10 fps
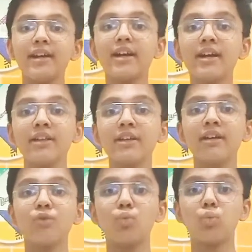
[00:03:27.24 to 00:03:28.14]

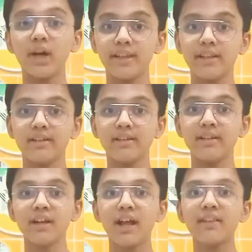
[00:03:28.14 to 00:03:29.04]
in 1
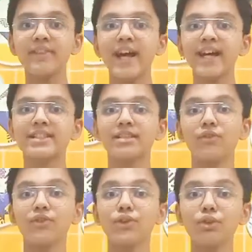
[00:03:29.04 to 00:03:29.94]
year, and that's
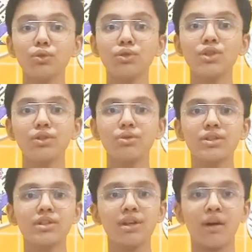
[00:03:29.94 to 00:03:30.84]
a
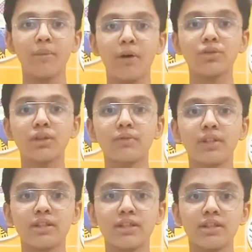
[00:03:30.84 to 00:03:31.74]
huge amount of
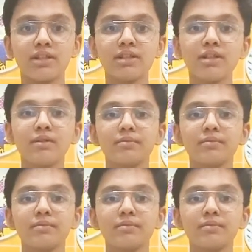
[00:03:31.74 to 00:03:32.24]
distance.